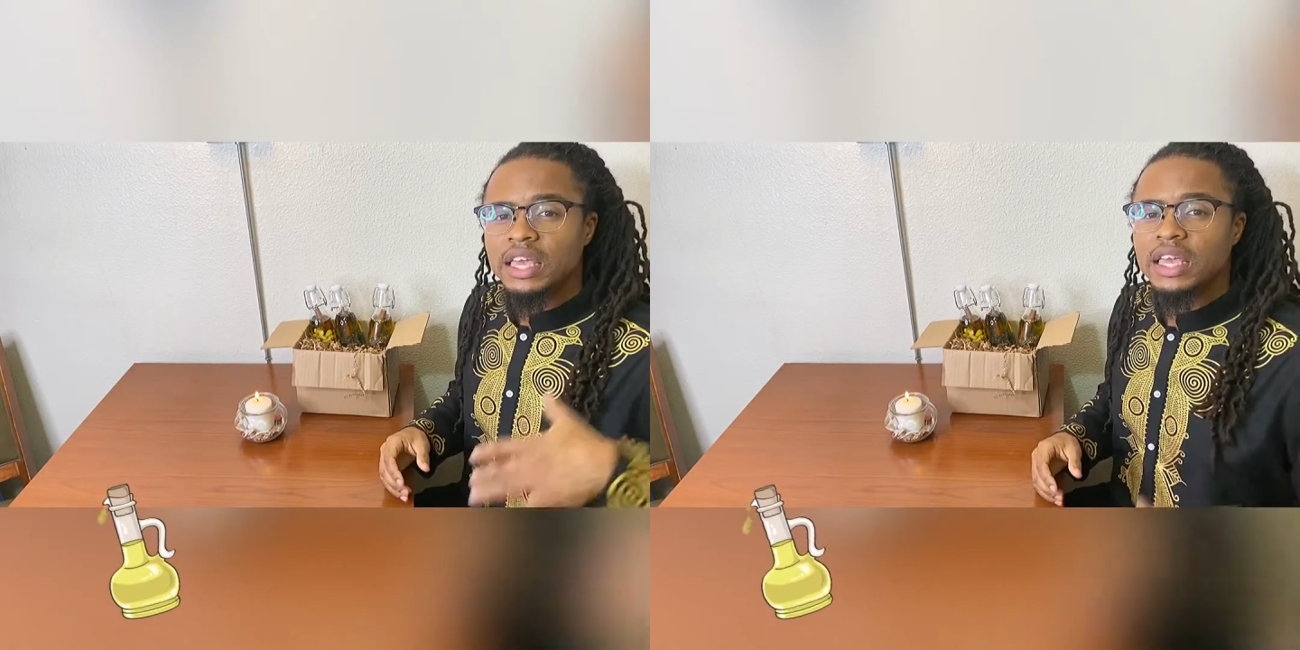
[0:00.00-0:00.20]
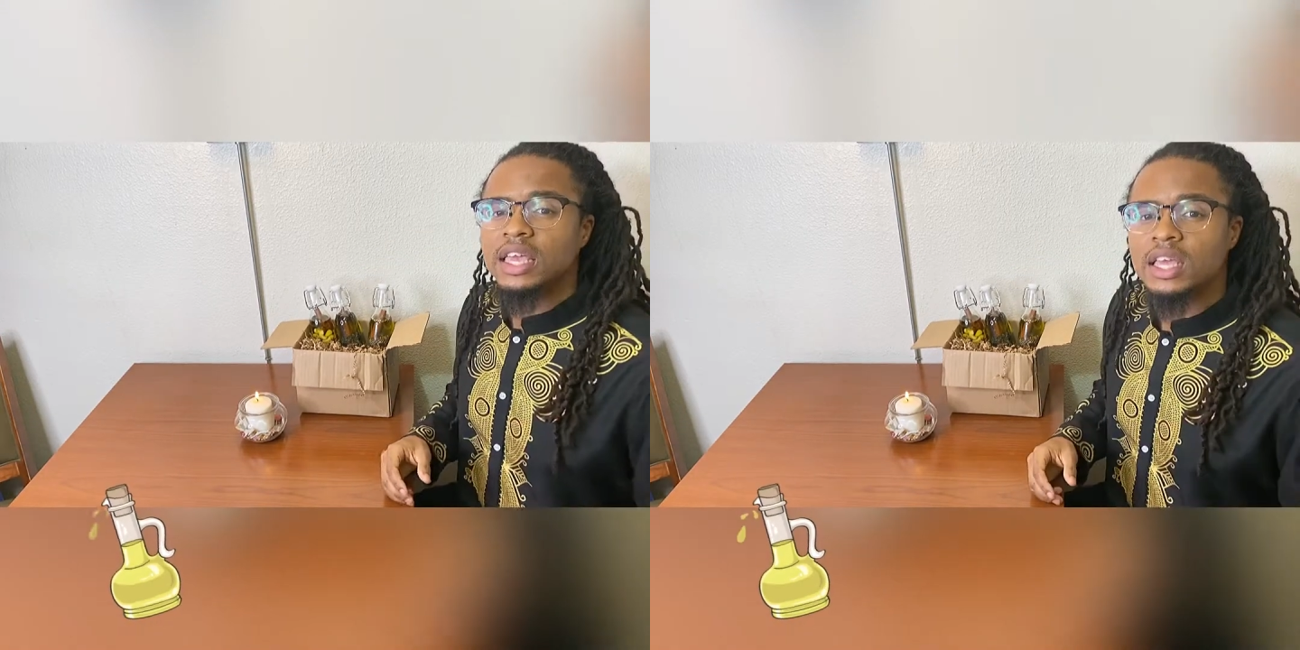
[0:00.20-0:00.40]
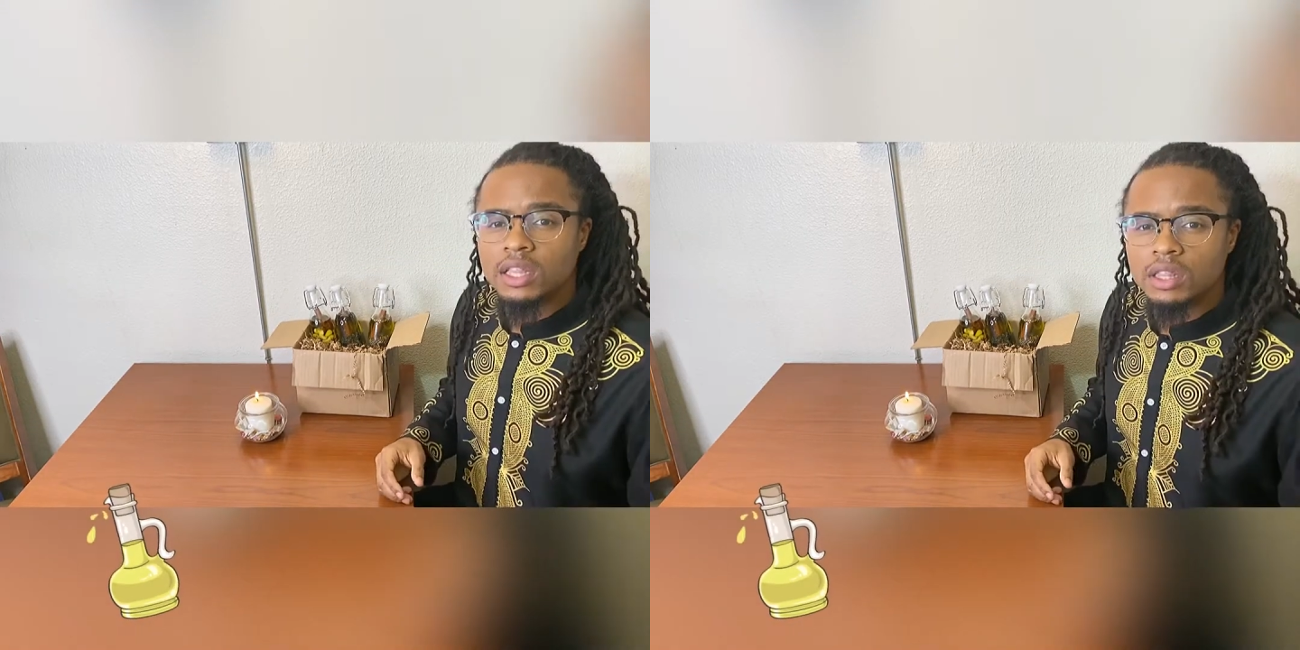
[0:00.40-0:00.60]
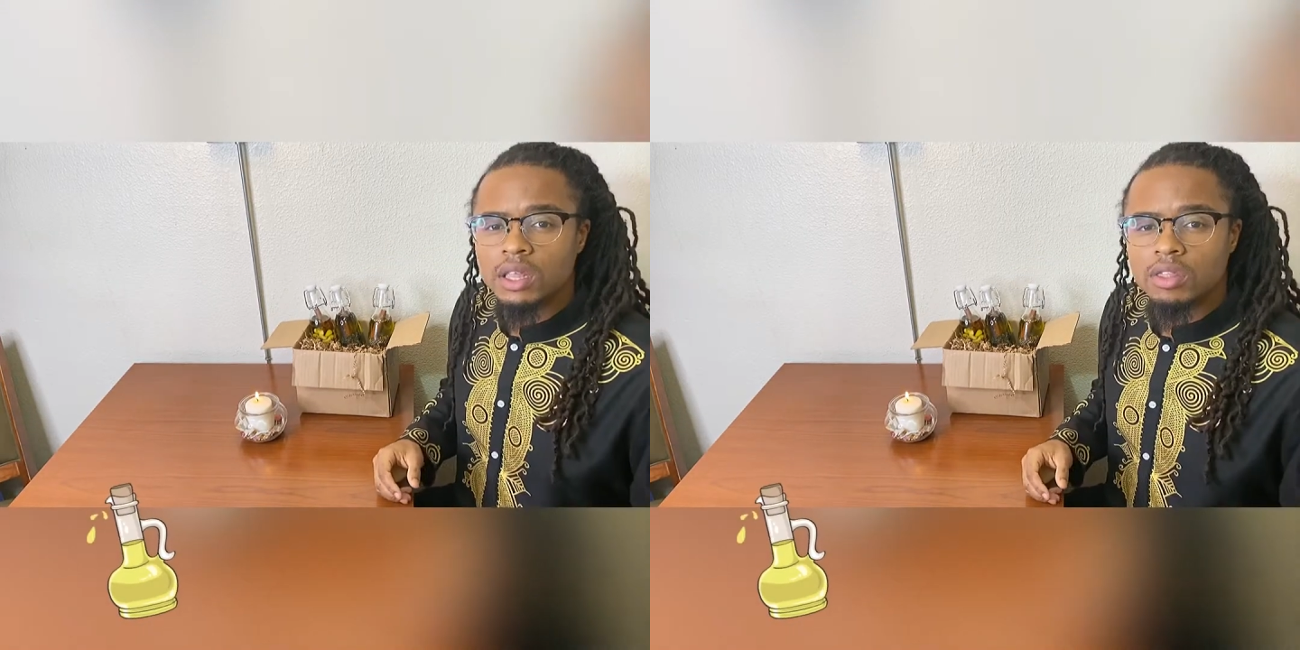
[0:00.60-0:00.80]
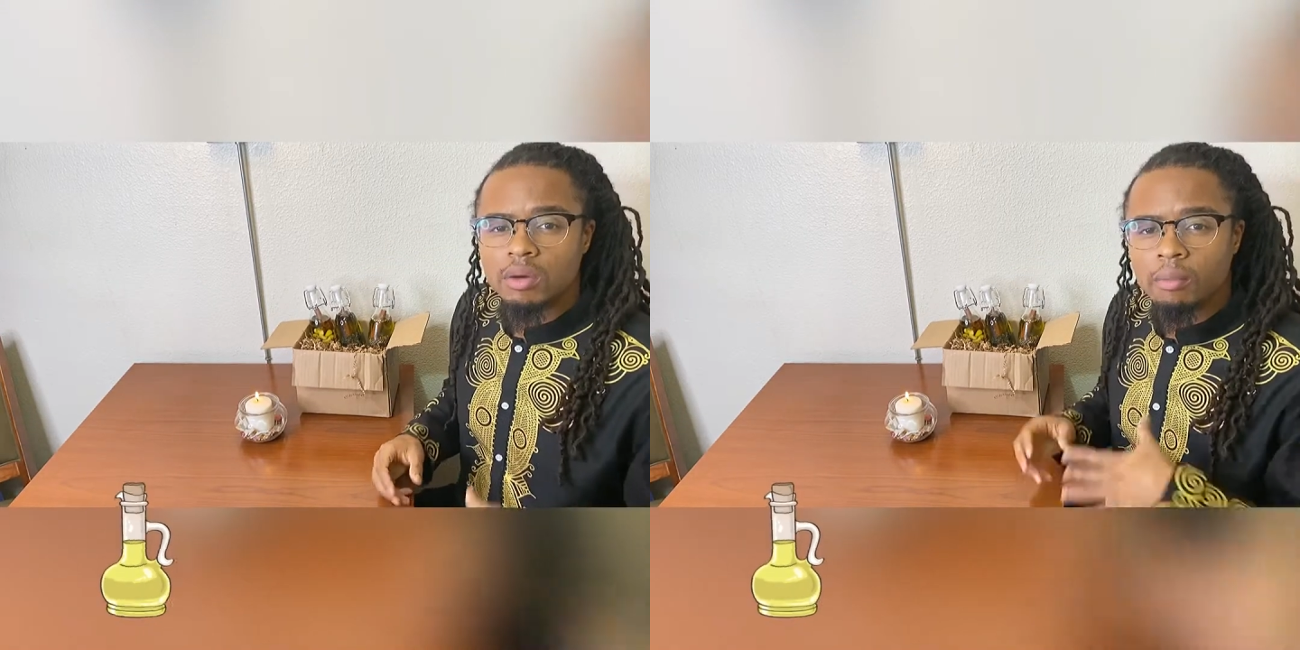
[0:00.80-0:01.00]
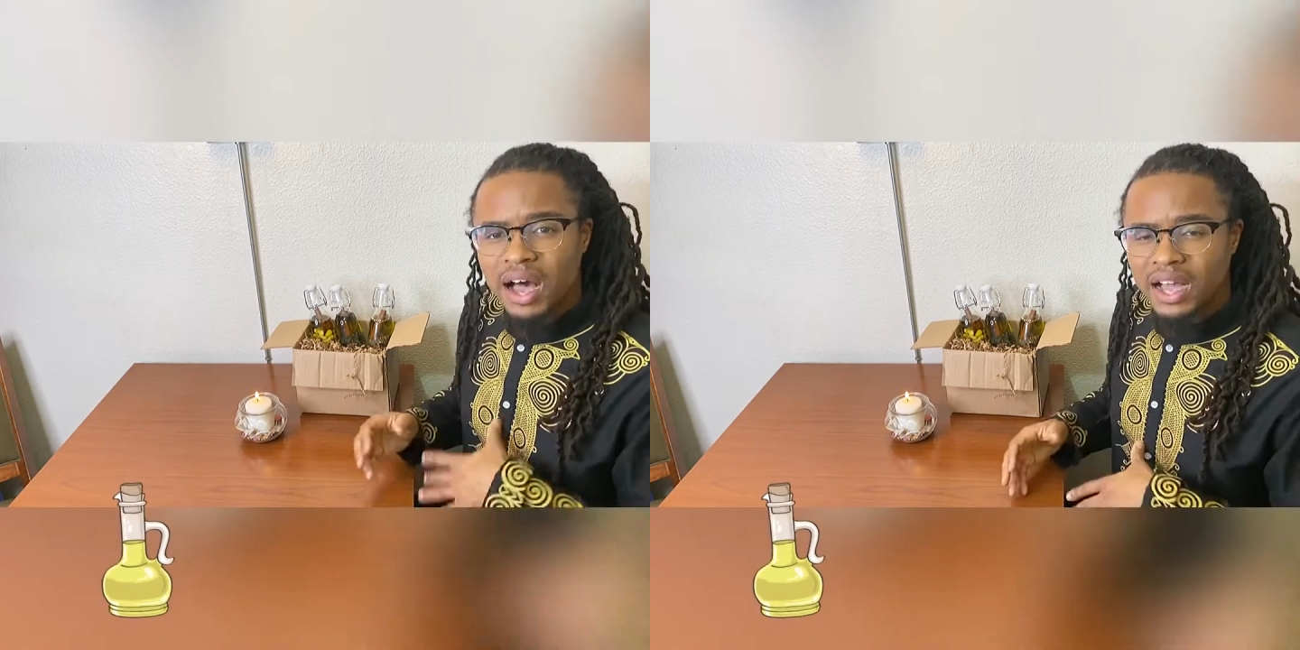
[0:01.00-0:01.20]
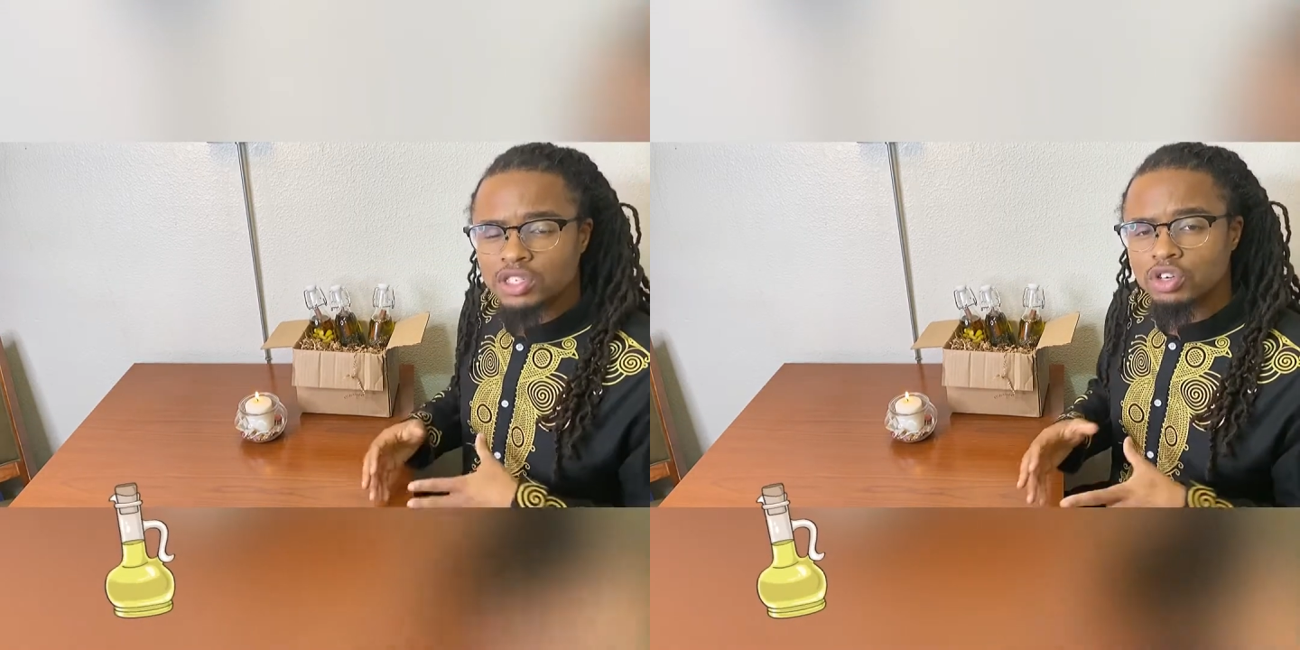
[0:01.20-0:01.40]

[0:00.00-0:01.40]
in the box,